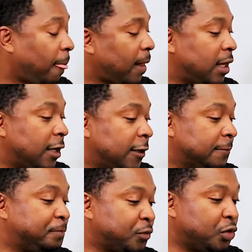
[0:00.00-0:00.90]

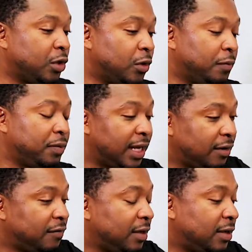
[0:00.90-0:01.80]
Played
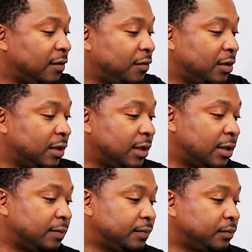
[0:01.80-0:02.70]
the
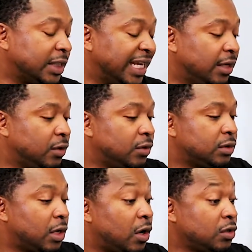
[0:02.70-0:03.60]
Philadelphia
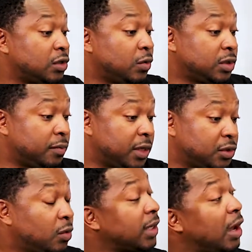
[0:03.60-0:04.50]
Eagles. Also was a
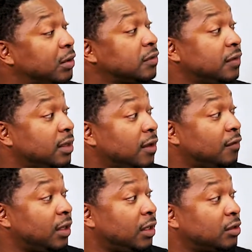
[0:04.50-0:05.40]
mentor when I went to
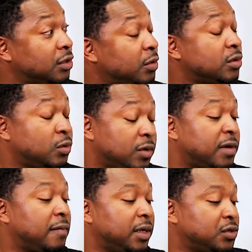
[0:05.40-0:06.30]
Philadelphia Eagles. He was one of
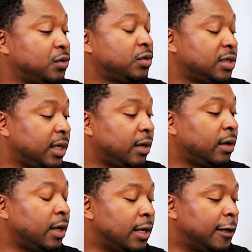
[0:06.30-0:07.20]
my mentors there.
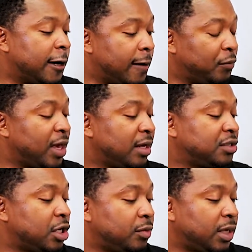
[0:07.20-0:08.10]
You had a
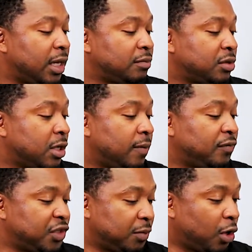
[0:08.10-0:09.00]
gentleman named
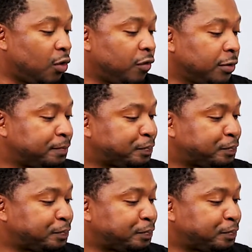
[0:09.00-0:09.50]
Jim Covert.